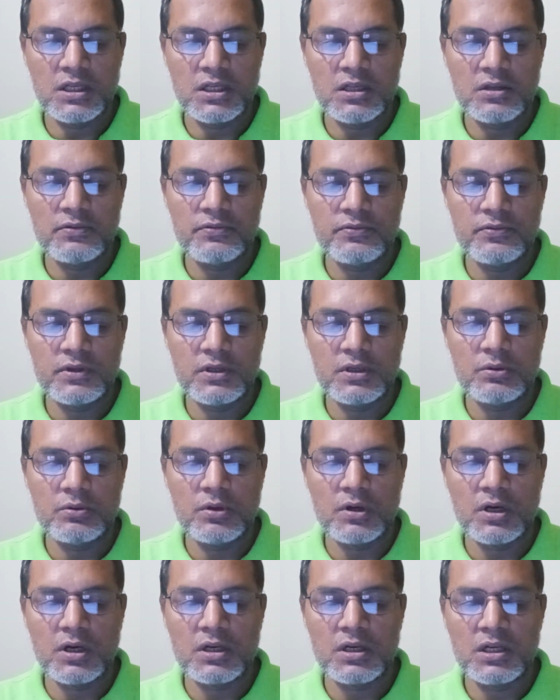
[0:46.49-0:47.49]
If
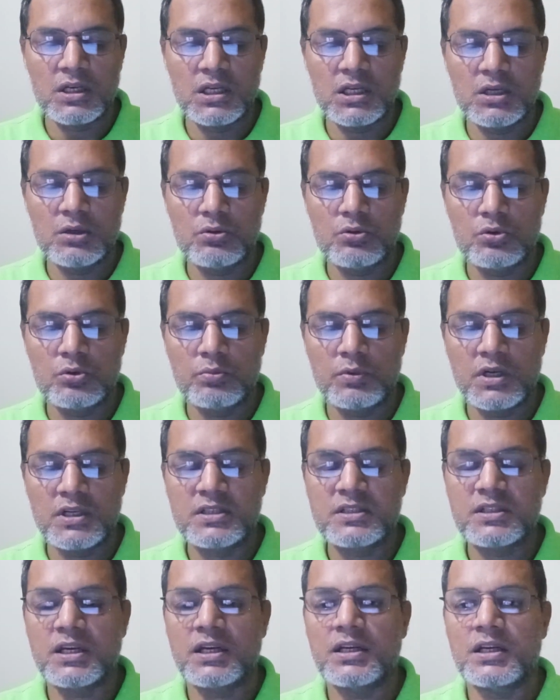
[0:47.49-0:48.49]
you are new to
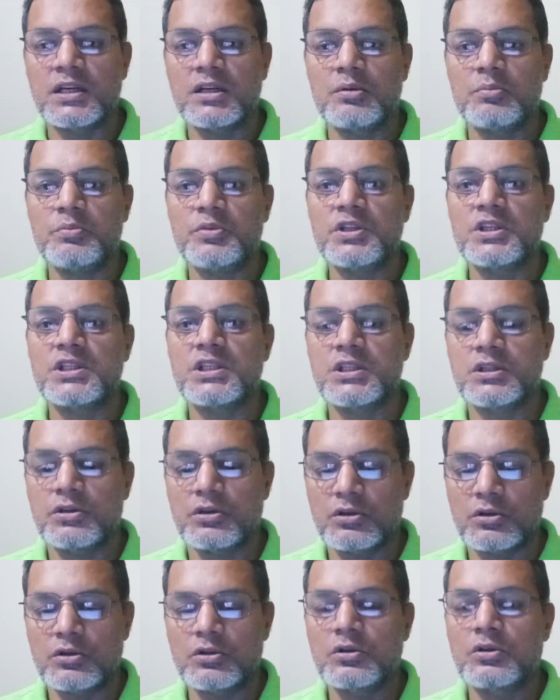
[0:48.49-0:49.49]
my channel, be
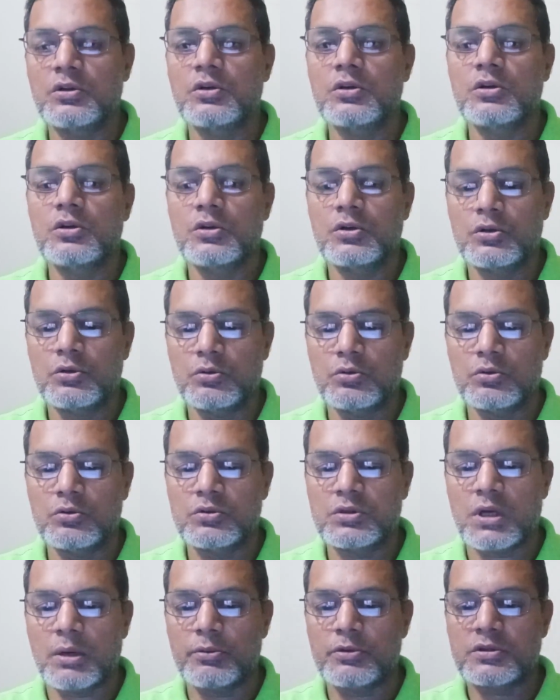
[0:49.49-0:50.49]
sure
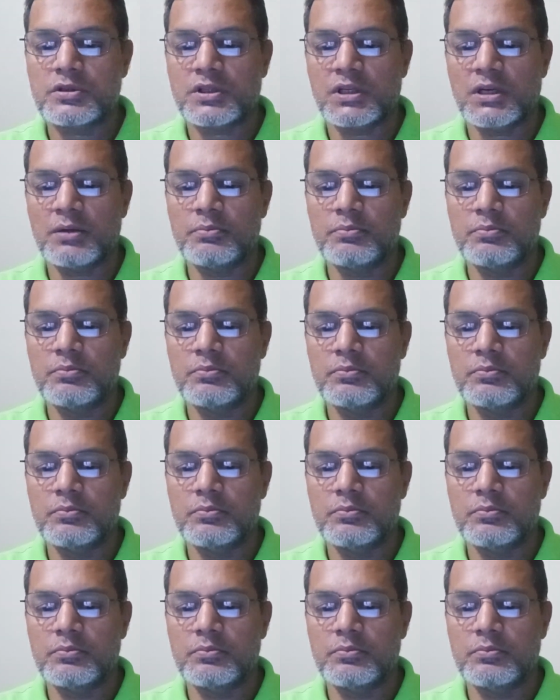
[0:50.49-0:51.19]
to subscribe.